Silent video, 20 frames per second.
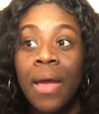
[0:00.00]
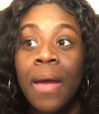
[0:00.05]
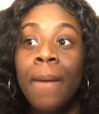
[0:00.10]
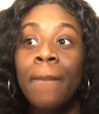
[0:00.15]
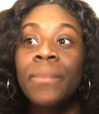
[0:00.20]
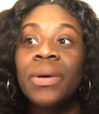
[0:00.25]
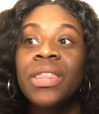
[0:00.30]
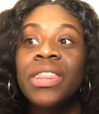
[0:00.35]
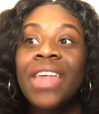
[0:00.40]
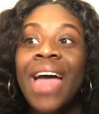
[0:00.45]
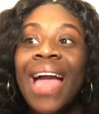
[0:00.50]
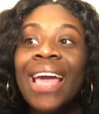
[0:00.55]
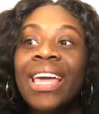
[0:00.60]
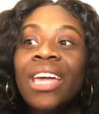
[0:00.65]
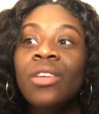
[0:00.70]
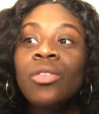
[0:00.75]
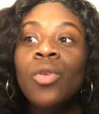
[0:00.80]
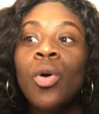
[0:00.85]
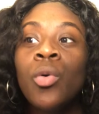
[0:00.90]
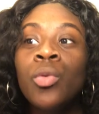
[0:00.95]
But that
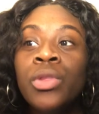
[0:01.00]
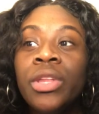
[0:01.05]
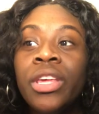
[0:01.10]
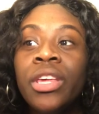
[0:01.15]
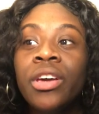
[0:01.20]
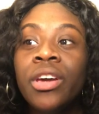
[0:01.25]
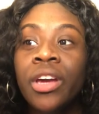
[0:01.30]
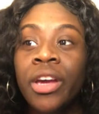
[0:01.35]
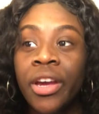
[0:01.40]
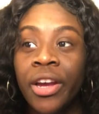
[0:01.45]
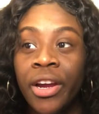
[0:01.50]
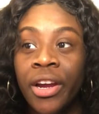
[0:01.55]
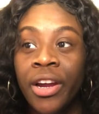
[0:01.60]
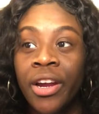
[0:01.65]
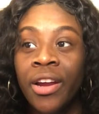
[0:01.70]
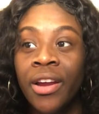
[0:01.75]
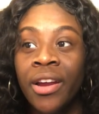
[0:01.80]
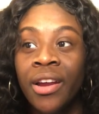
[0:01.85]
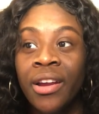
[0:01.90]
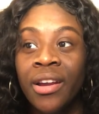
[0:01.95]
can only
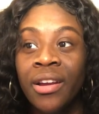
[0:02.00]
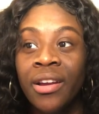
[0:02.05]
occur